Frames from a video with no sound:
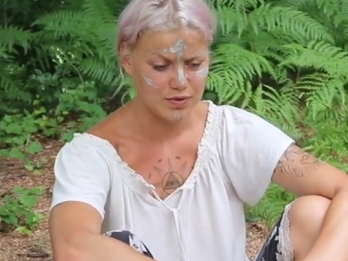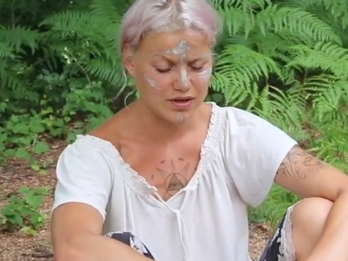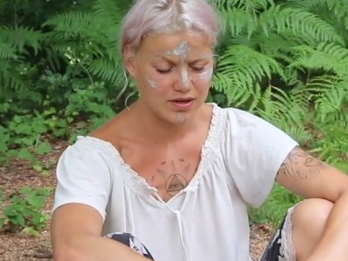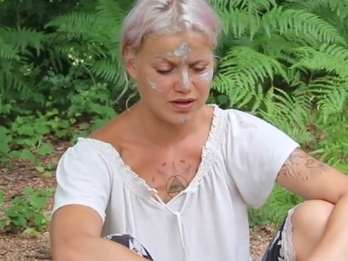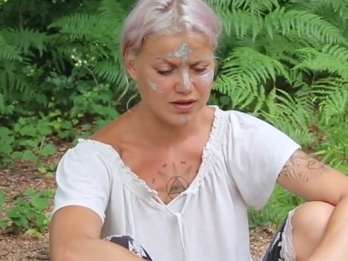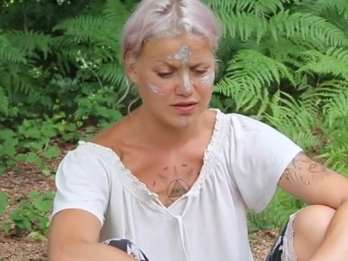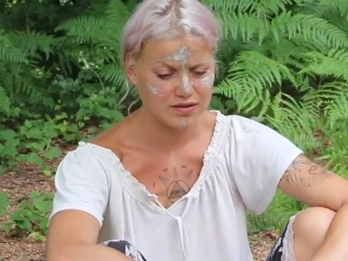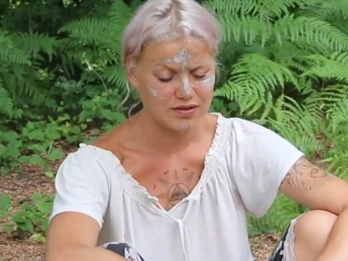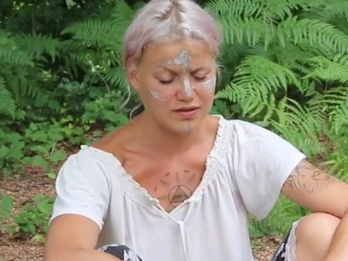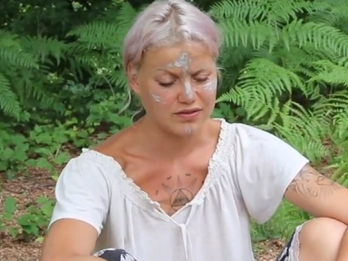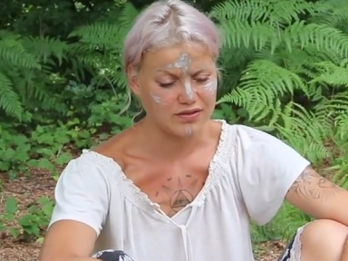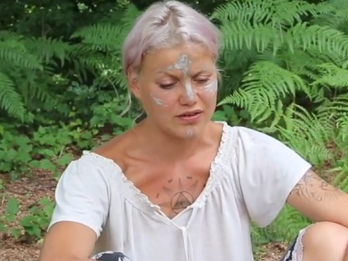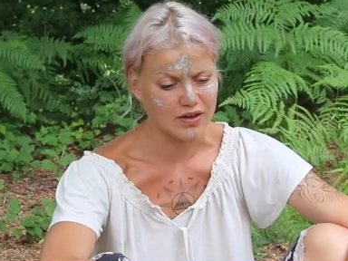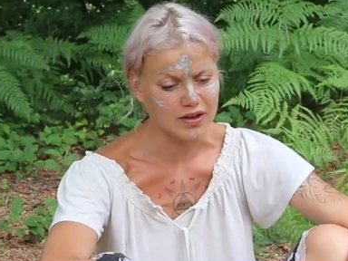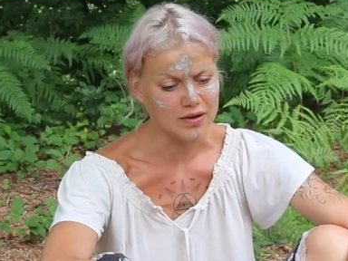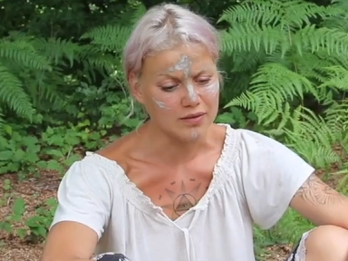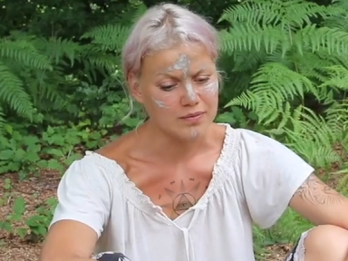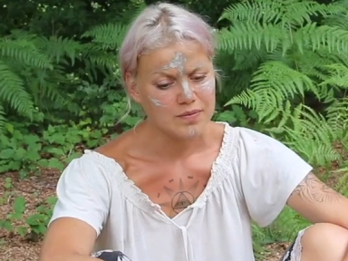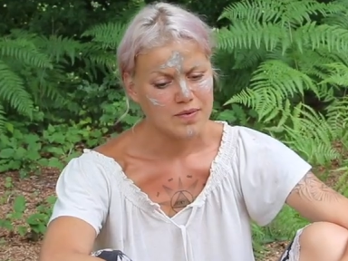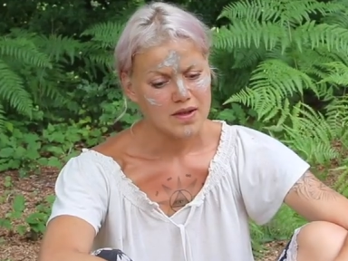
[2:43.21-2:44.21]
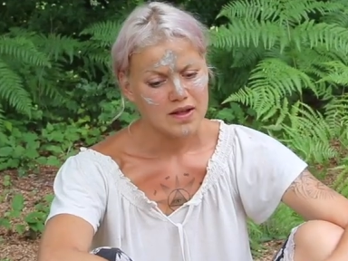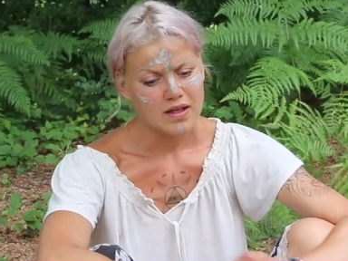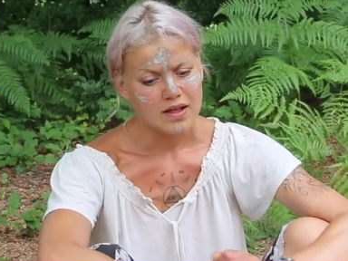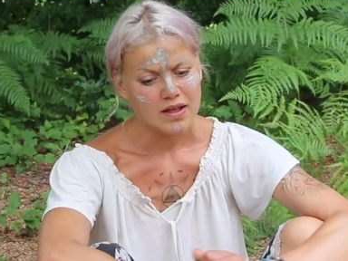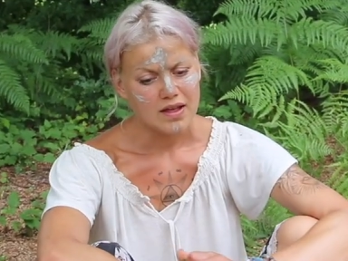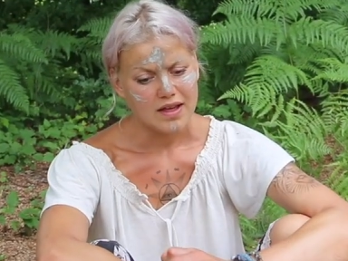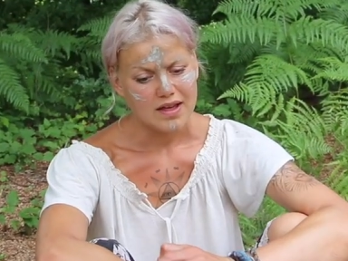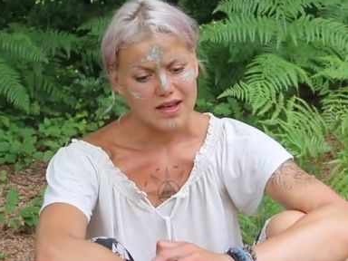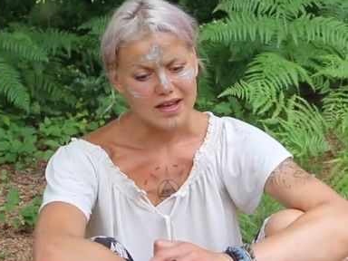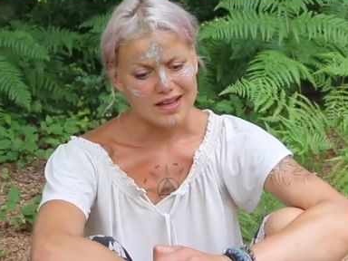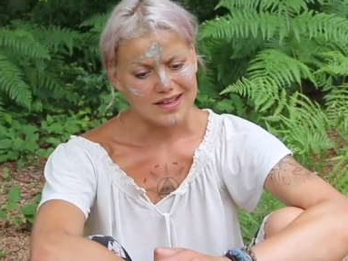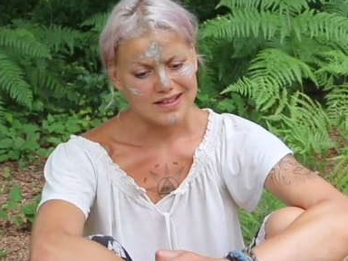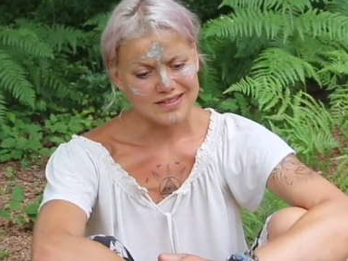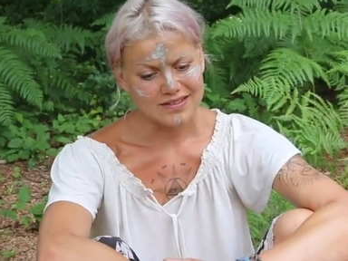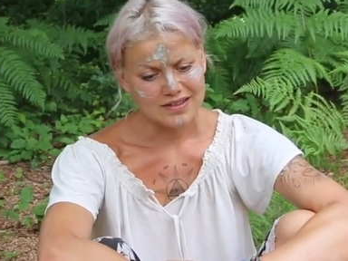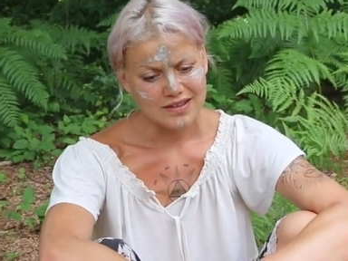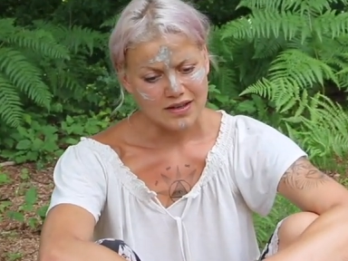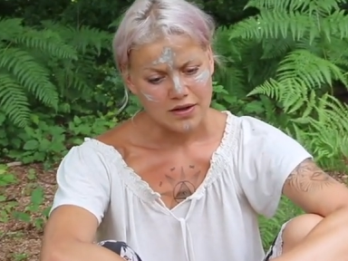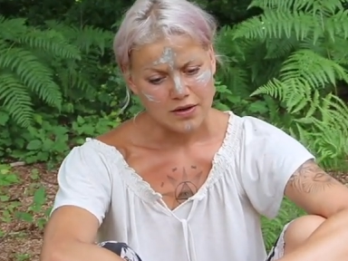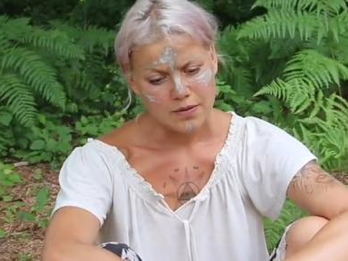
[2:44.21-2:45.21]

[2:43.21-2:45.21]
and the sun is